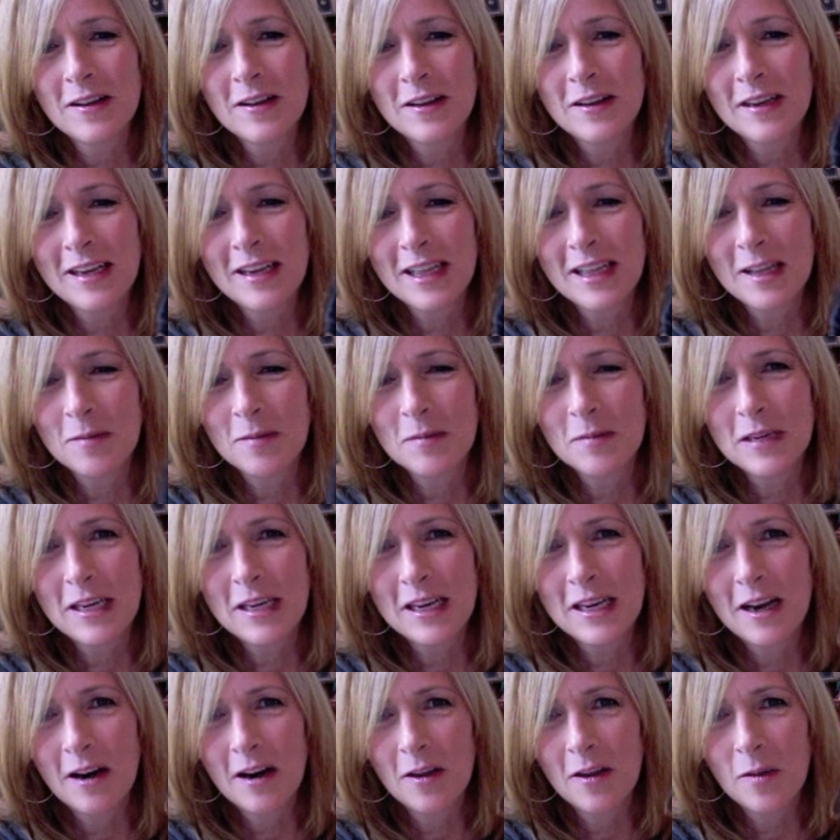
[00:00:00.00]
get them to eat
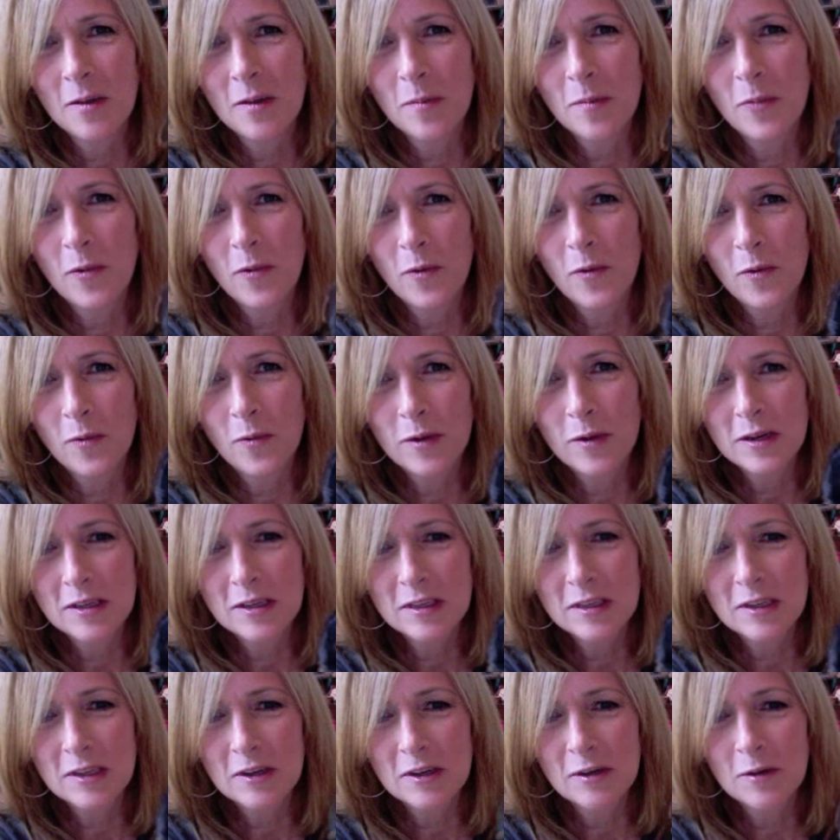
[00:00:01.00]
out of the bowl was
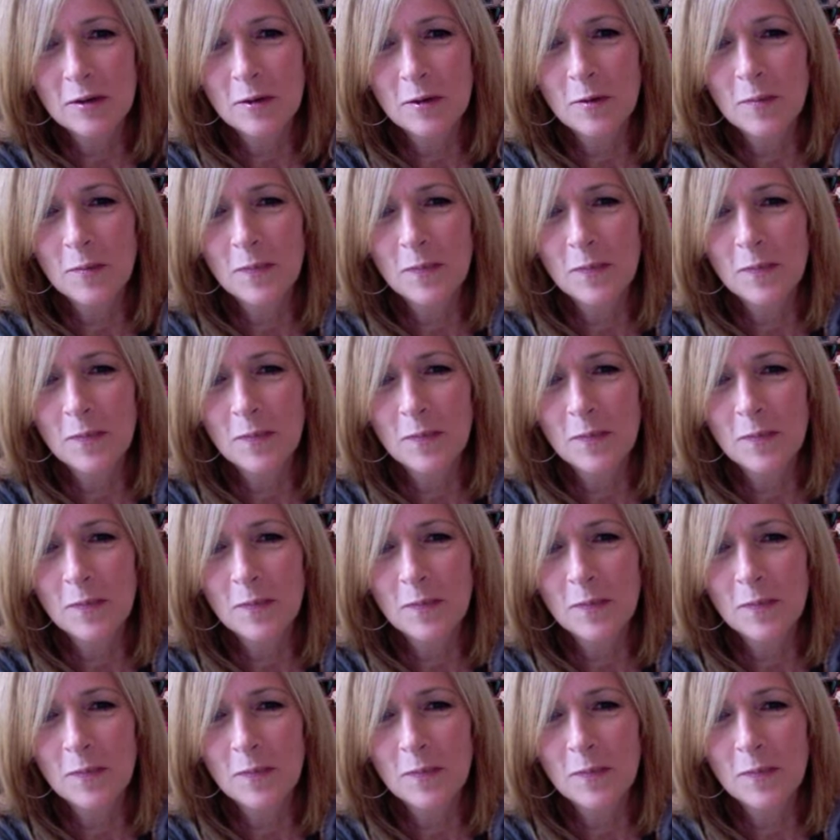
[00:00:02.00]
to